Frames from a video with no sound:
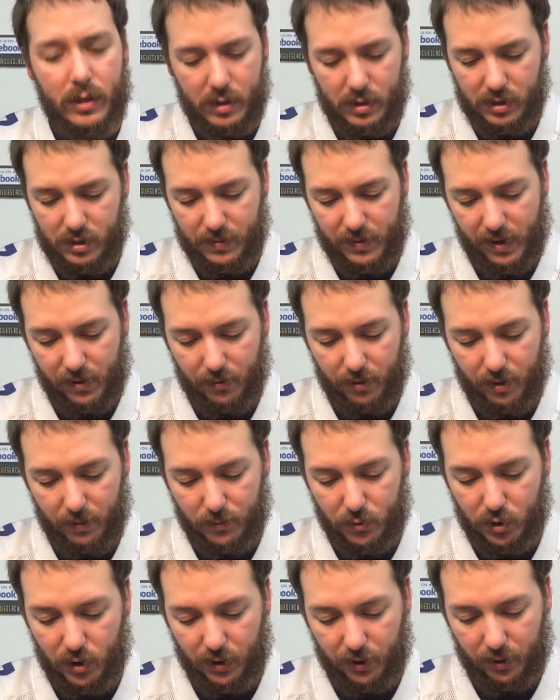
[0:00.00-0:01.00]
It's about where
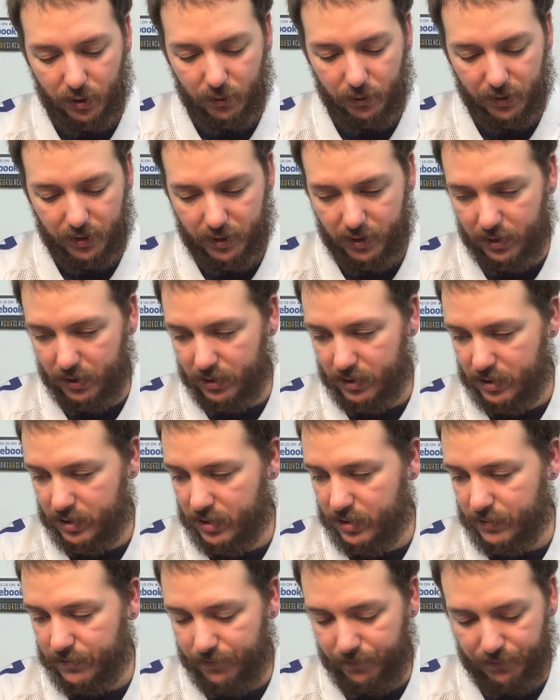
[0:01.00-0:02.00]
I'm trying to go with
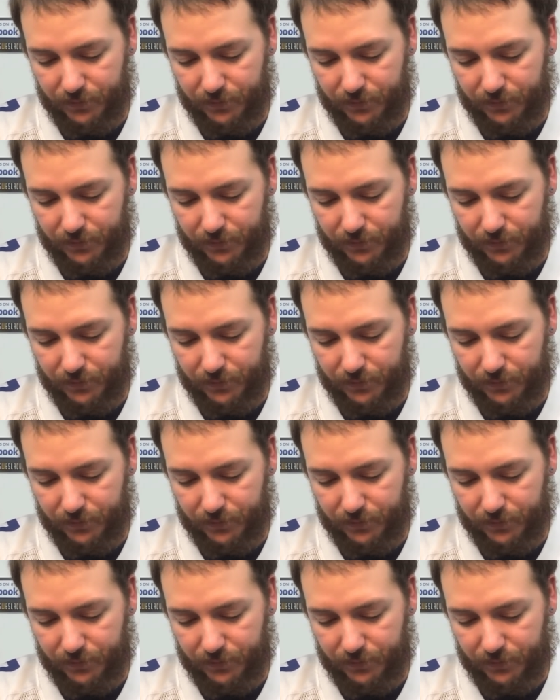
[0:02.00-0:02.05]
this.